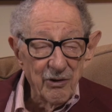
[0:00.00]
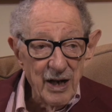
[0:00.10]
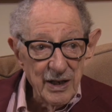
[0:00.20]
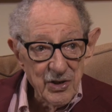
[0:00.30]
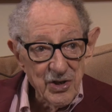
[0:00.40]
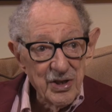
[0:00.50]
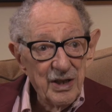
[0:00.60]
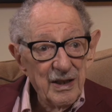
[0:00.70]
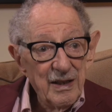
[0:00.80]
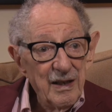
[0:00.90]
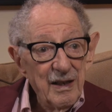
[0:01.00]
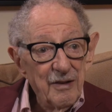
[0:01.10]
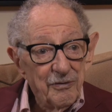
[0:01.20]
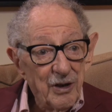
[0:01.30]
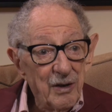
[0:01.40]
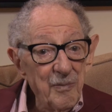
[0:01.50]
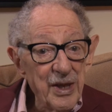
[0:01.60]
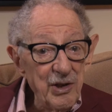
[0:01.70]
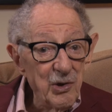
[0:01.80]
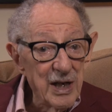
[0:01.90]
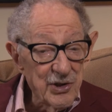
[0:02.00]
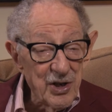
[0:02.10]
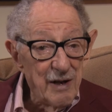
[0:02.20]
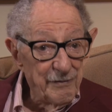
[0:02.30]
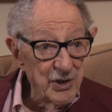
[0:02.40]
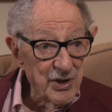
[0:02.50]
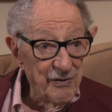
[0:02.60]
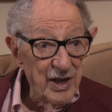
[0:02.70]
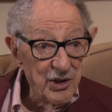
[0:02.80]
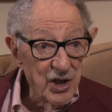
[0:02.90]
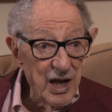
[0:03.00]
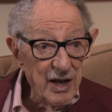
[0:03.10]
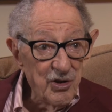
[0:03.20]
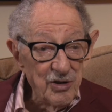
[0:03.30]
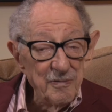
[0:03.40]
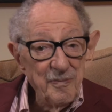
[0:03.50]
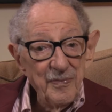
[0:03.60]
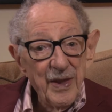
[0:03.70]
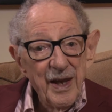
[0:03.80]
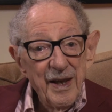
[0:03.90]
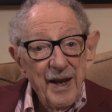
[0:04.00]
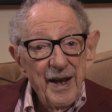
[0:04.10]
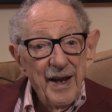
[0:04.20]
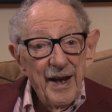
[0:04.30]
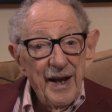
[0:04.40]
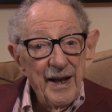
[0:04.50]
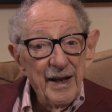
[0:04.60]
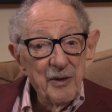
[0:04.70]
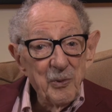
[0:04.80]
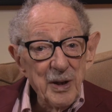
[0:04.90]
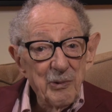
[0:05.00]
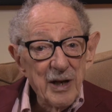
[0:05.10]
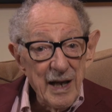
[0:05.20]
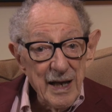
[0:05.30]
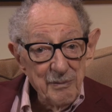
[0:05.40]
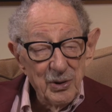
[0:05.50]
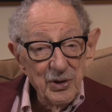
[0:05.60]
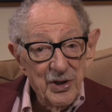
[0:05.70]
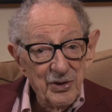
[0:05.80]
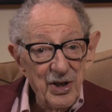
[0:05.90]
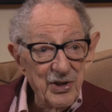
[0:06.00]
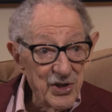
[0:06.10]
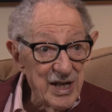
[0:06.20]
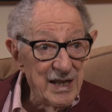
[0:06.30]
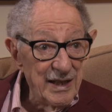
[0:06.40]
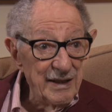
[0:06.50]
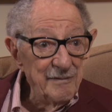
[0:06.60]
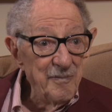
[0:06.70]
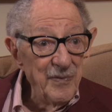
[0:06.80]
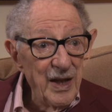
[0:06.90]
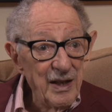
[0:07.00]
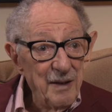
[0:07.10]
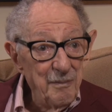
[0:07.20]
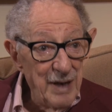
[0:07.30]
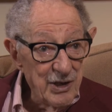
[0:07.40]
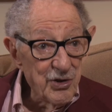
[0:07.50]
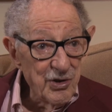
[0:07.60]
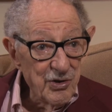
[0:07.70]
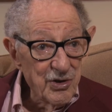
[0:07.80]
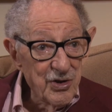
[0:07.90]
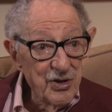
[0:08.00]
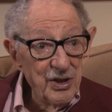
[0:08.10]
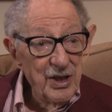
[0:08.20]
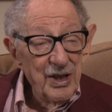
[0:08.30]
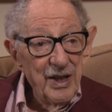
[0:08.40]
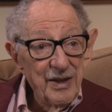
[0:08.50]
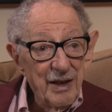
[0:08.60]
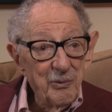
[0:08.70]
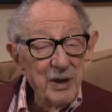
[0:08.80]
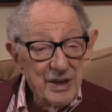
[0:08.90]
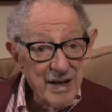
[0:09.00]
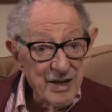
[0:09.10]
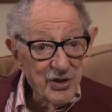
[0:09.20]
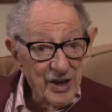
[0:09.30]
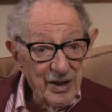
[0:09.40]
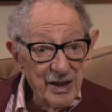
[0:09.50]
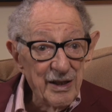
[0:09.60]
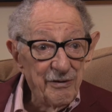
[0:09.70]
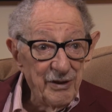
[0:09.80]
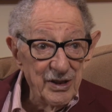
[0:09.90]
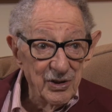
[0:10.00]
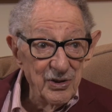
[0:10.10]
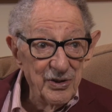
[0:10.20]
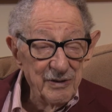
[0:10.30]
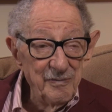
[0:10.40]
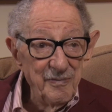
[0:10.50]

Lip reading: of grants, from the U.S. Office of Education, and we were able to design measures that we tested in the field,